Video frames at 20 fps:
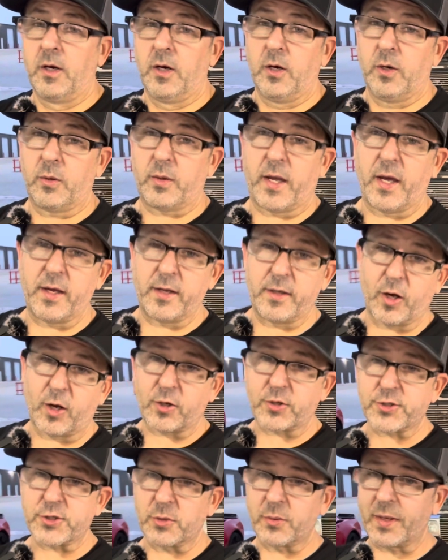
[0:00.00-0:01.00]
Okay,
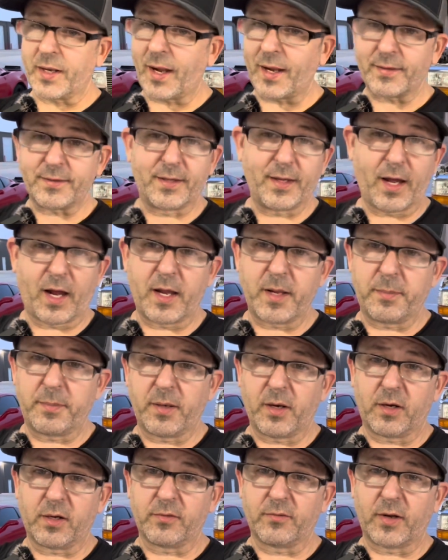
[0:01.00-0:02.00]
y'all, so we got the
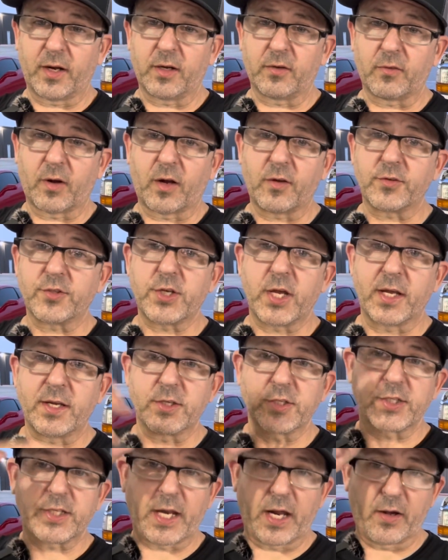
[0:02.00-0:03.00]
IPR valve all
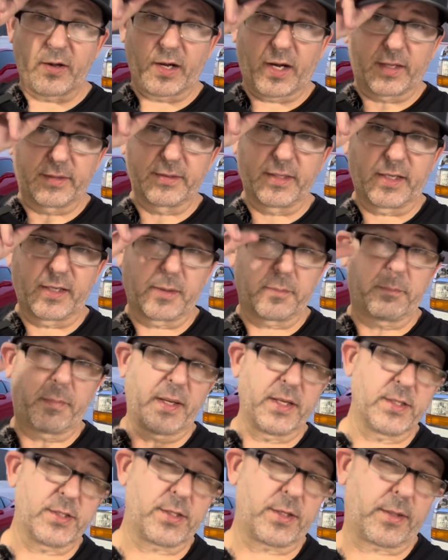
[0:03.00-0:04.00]
changed out on there.
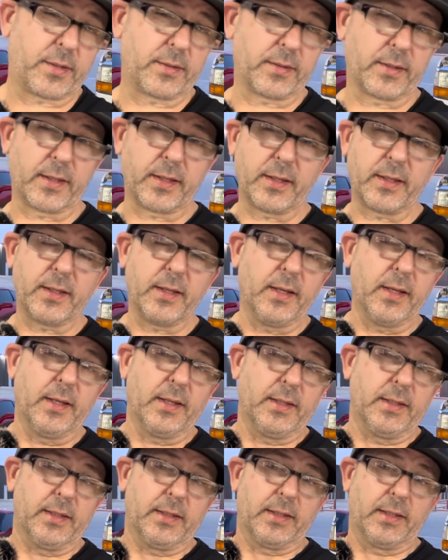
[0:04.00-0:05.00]
Basically
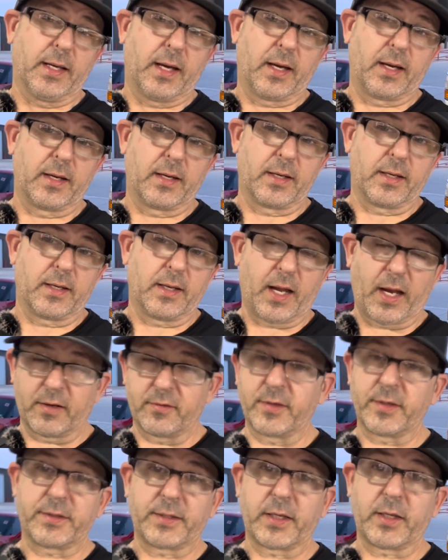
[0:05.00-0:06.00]

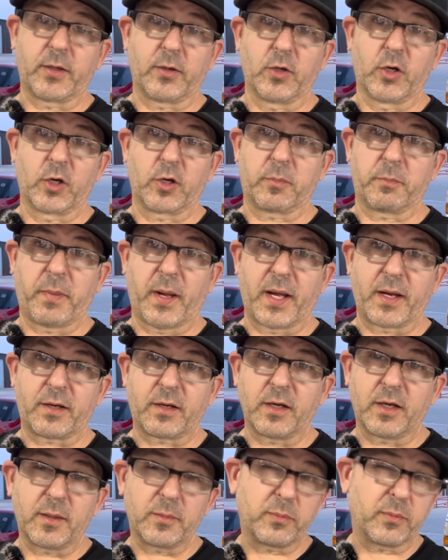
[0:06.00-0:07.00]
everything hooked
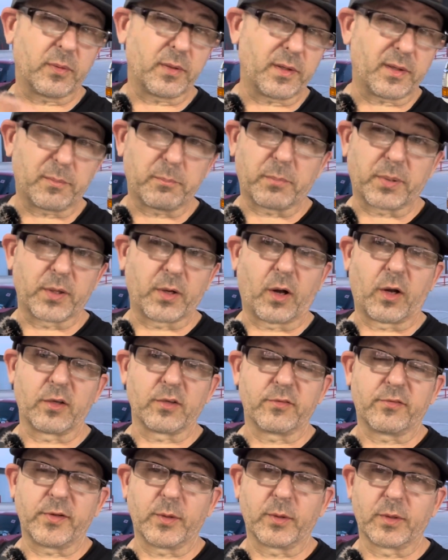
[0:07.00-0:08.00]
back up. We put
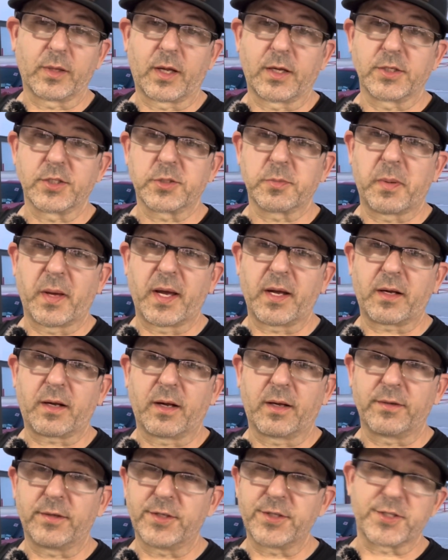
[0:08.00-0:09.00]
all the fuel lines back
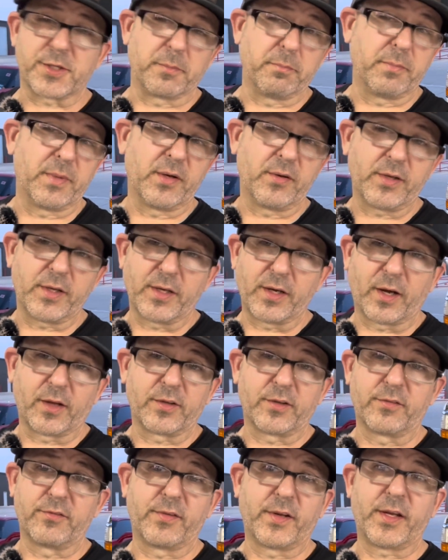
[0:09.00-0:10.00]
on. There's a million
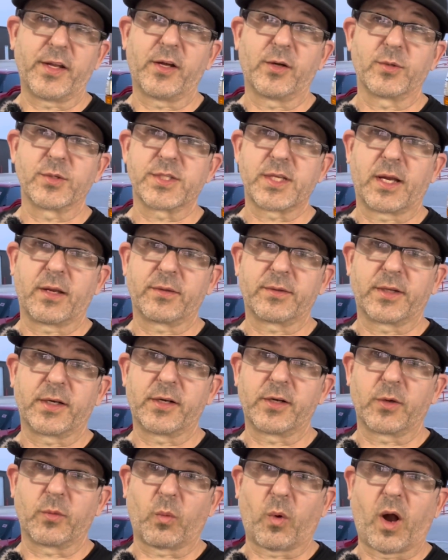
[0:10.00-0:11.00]
other videos out
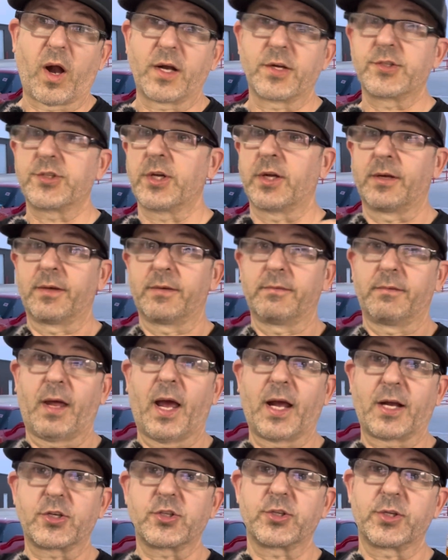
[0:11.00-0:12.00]
there to watch on
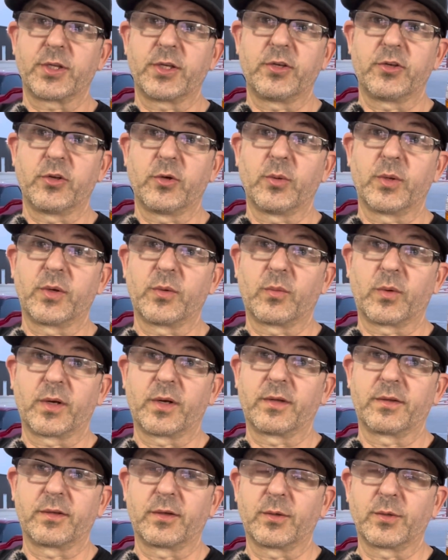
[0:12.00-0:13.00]
actually doing
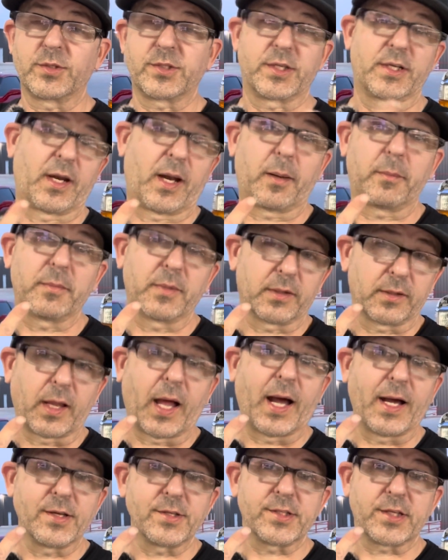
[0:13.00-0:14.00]
one of those, and I'm the
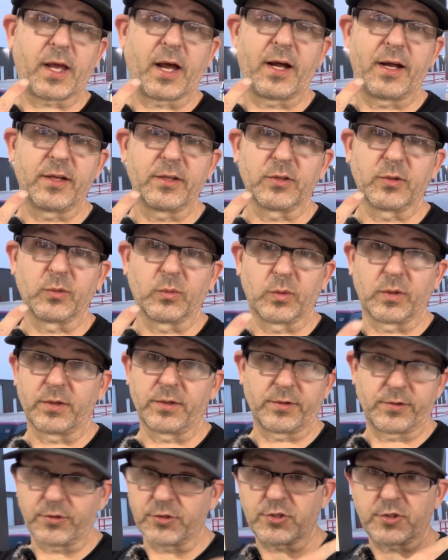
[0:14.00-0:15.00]
last guy in the
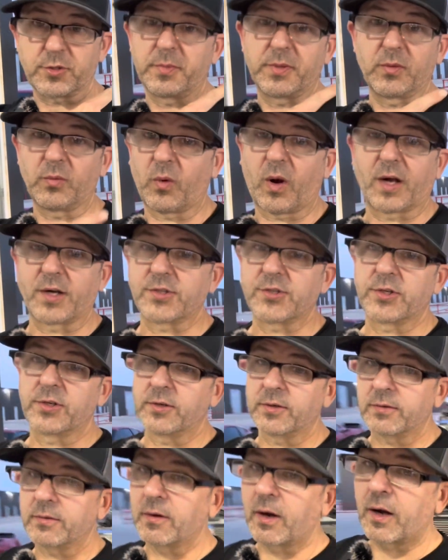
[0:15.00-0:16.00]
world you should be
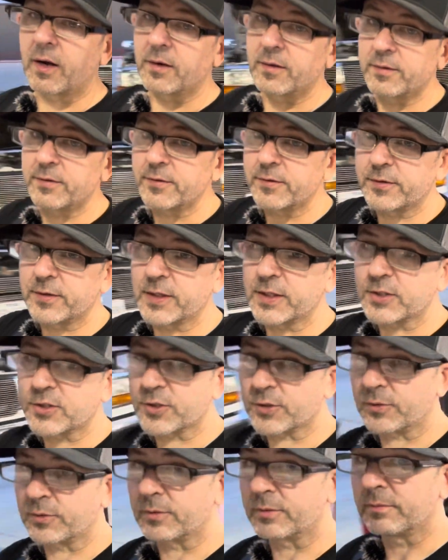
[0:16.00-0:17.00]
watching on
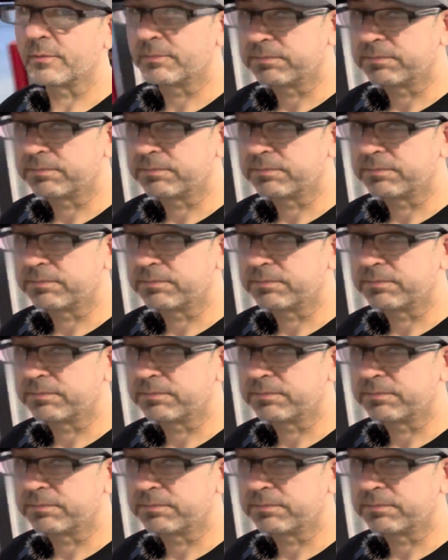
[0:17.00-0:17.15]
diesel